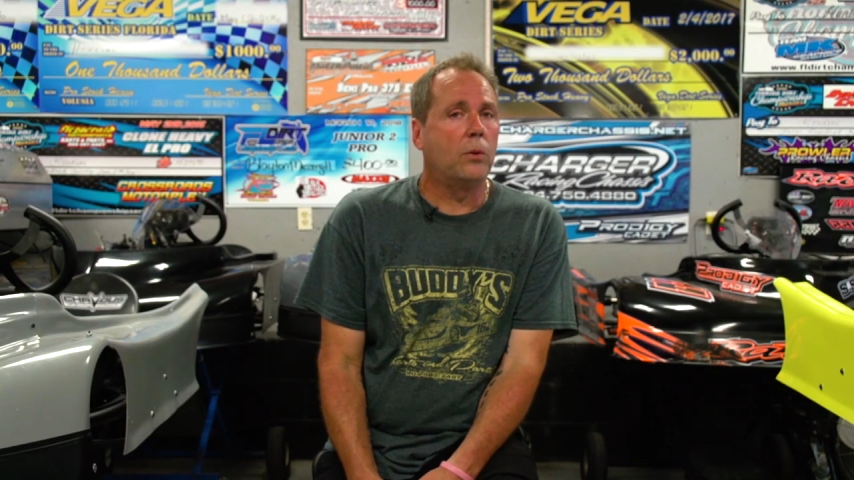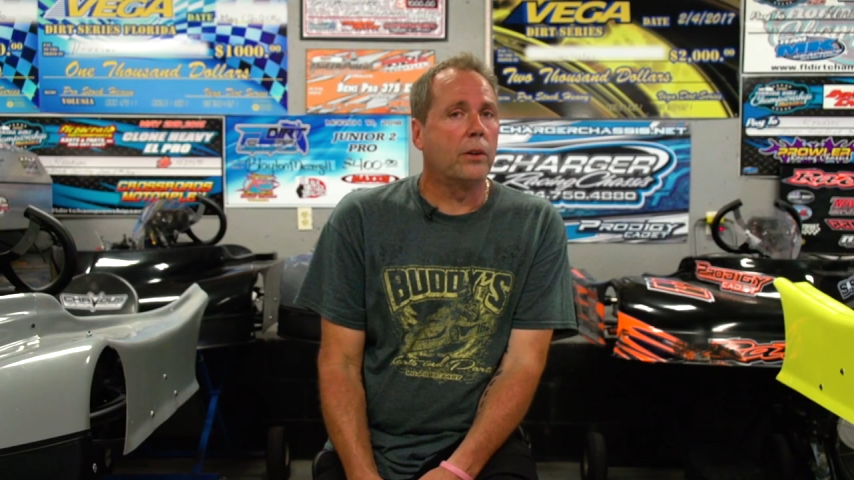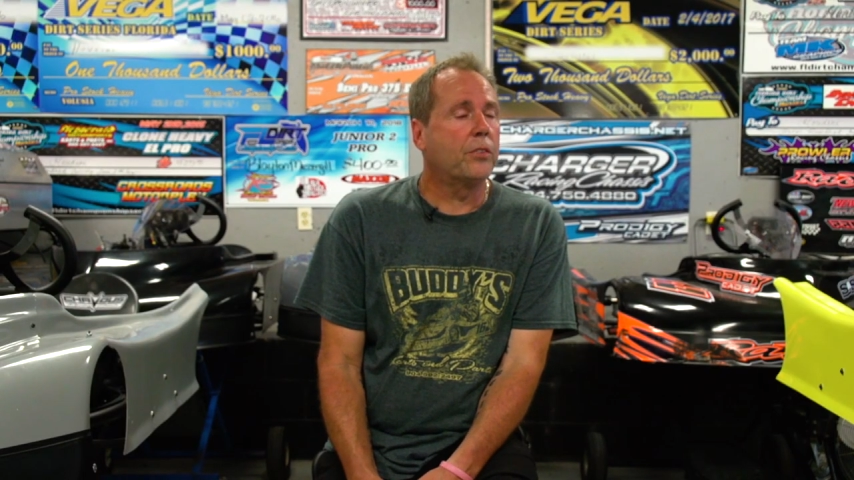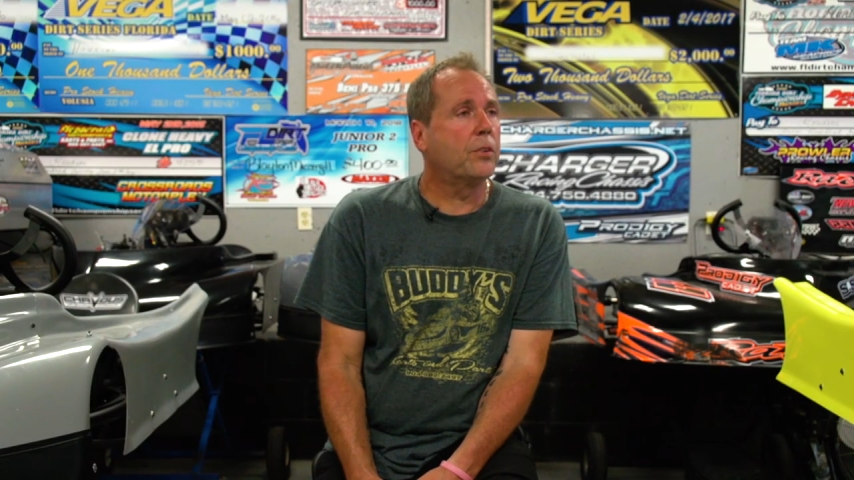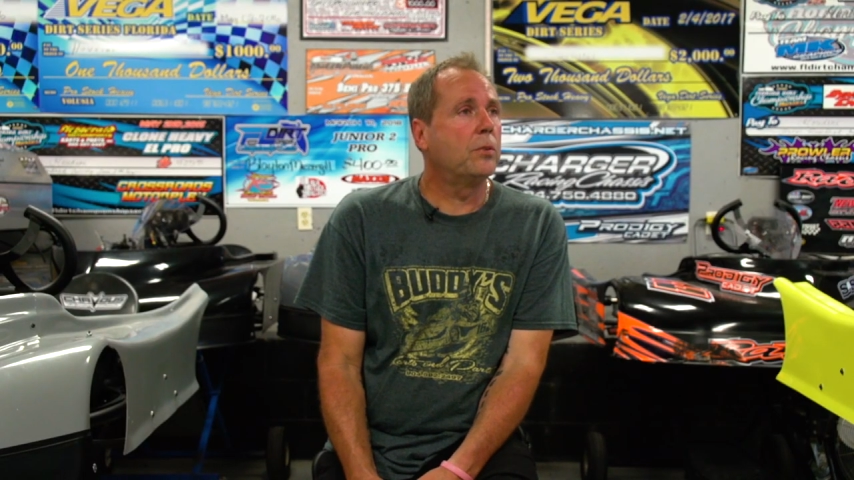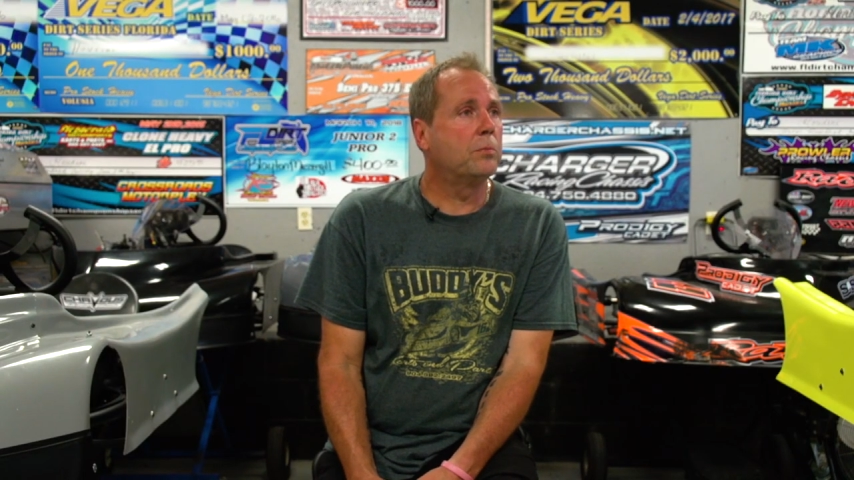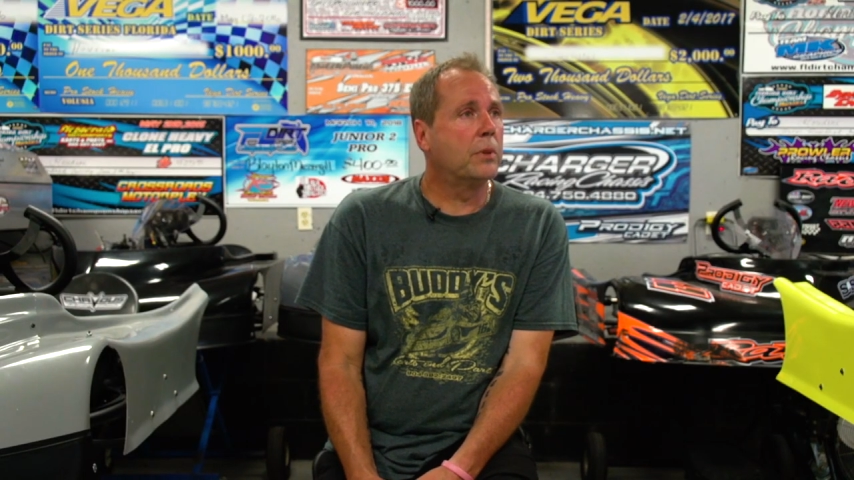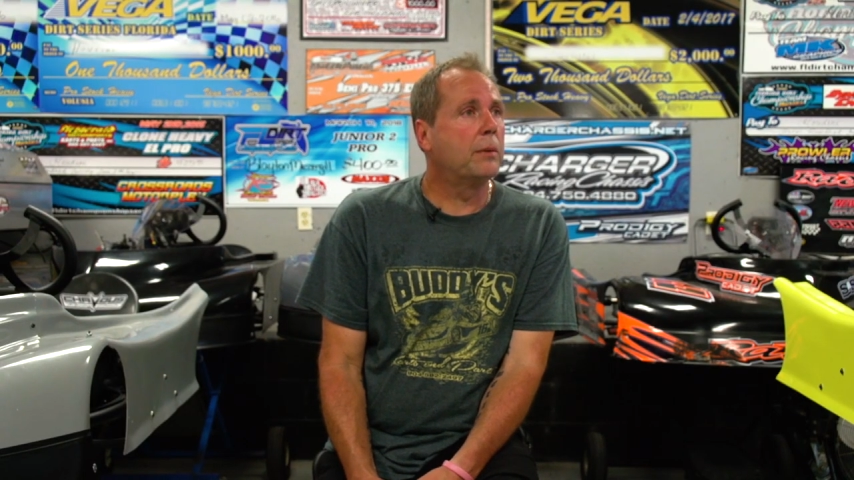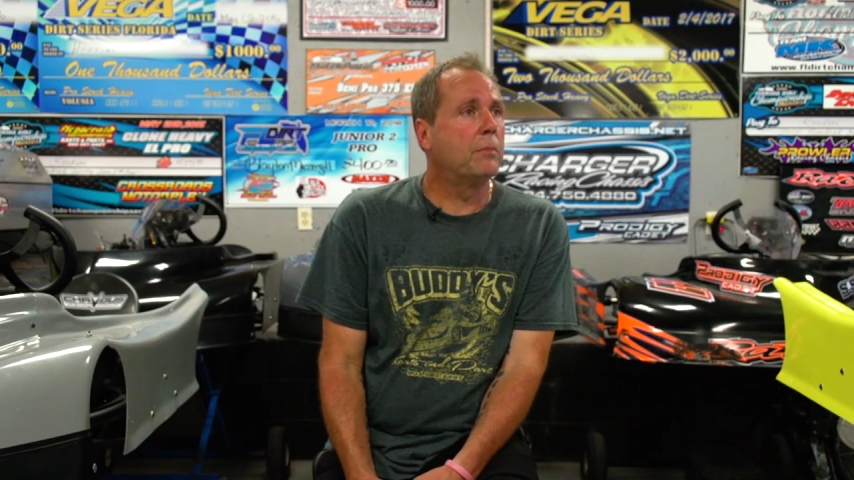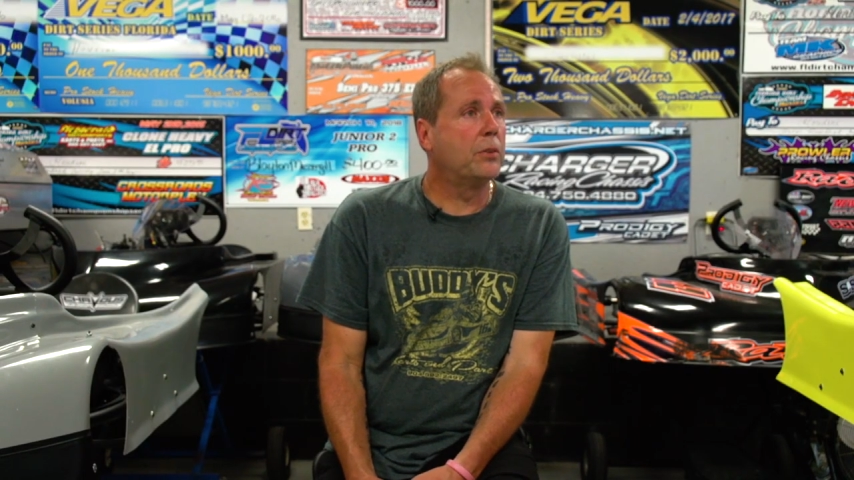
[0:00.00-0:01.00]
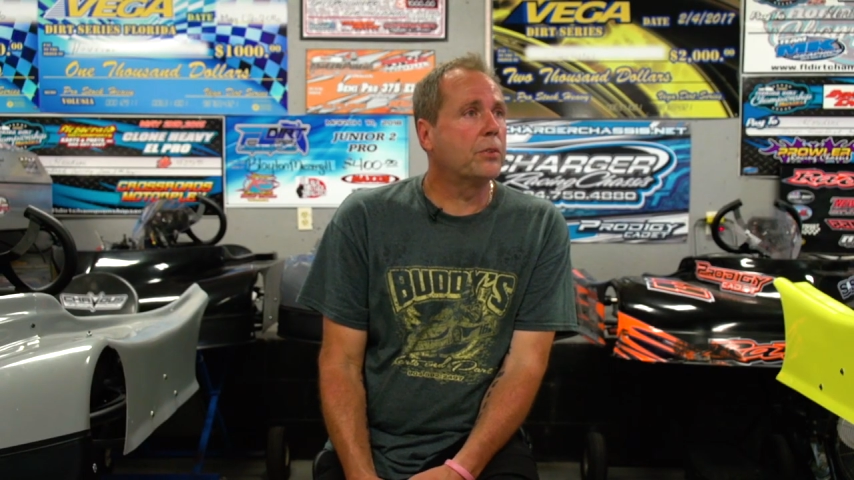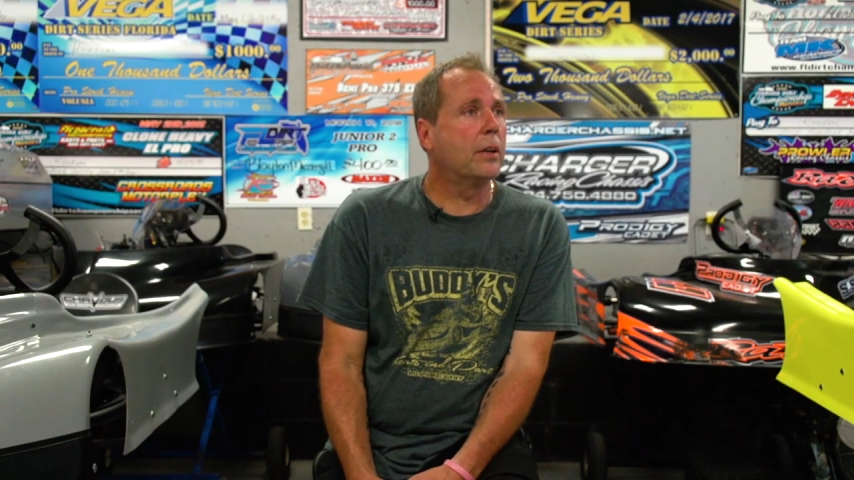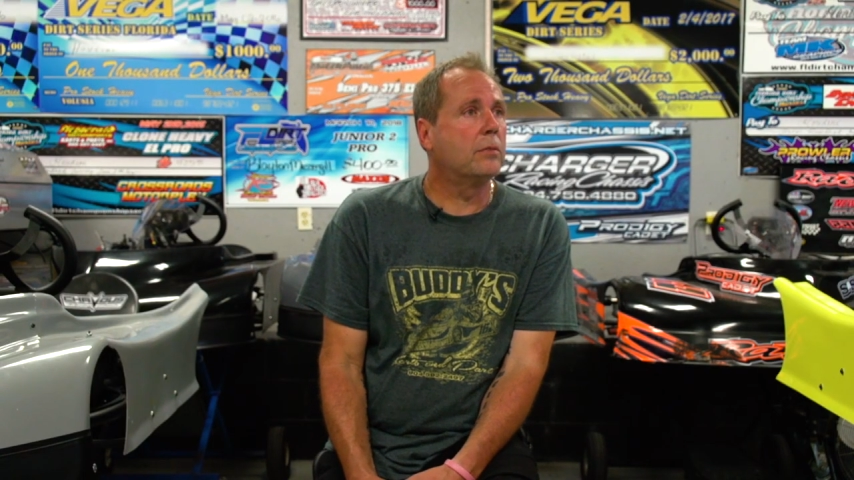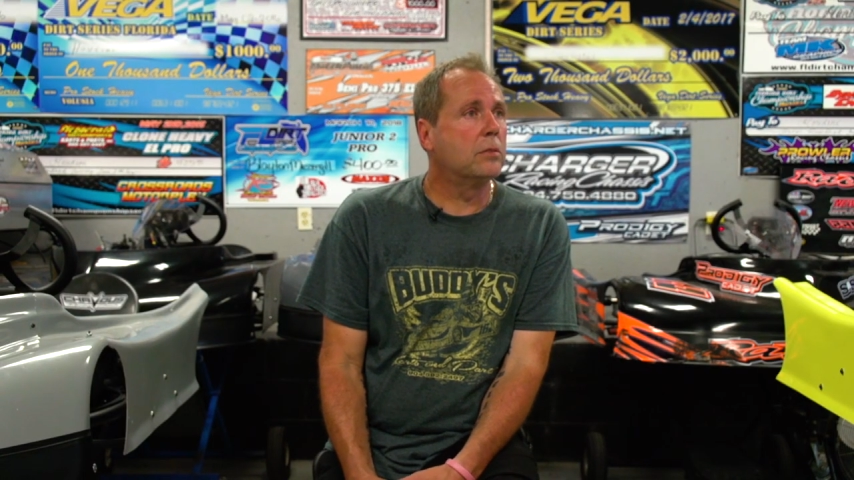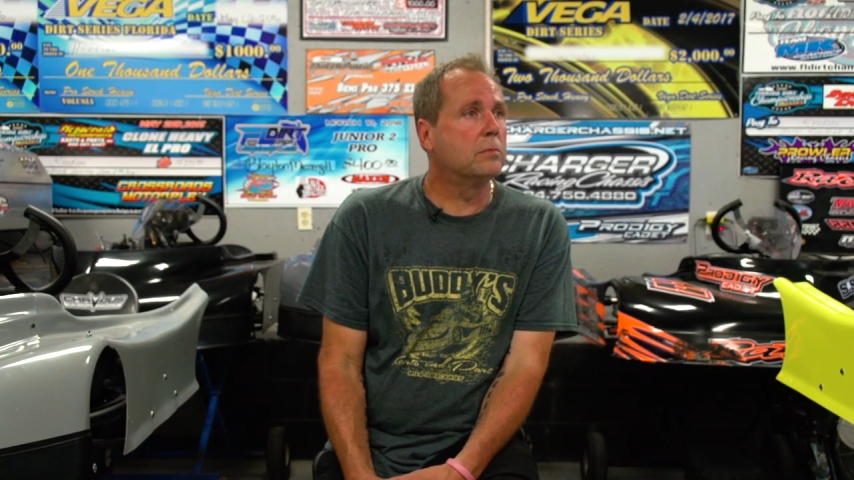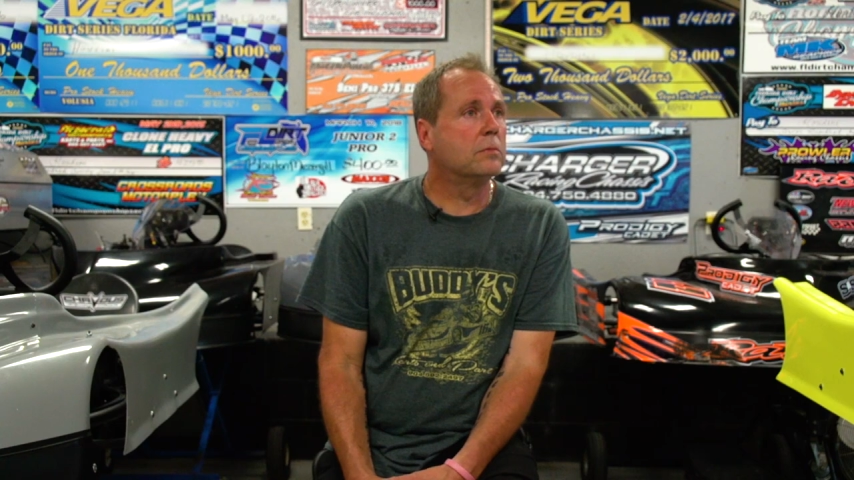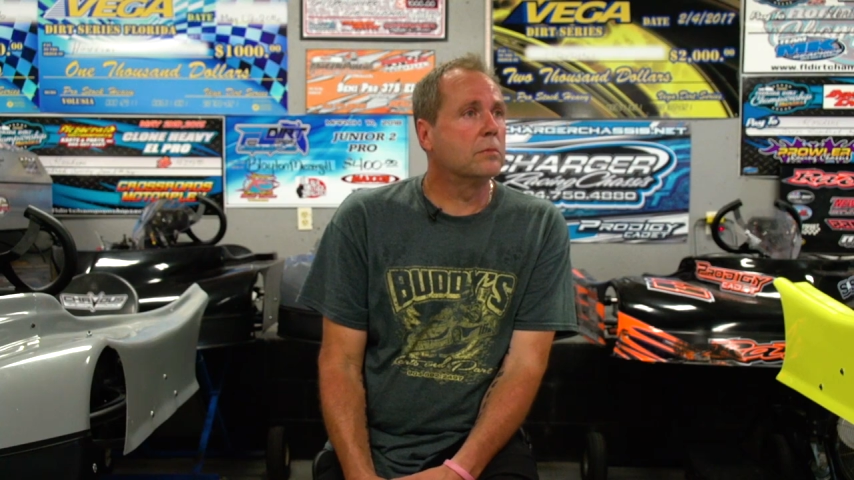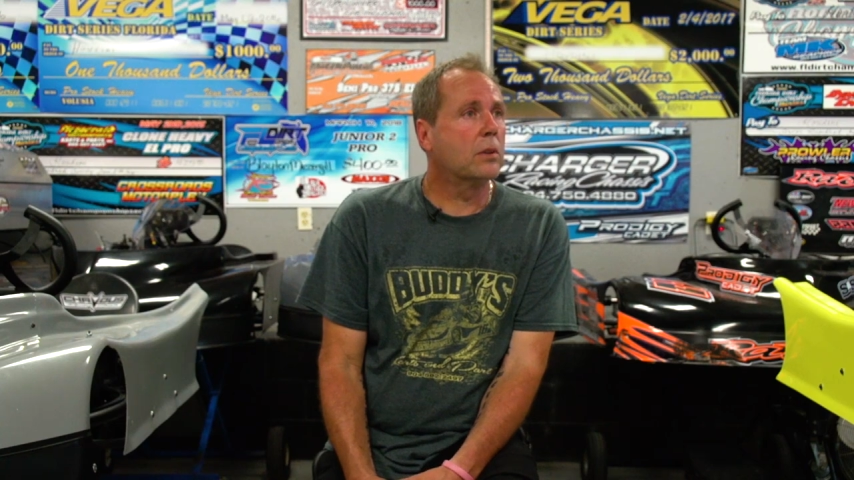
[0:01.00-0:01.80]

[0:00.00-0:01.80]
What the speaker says: would assume that most of them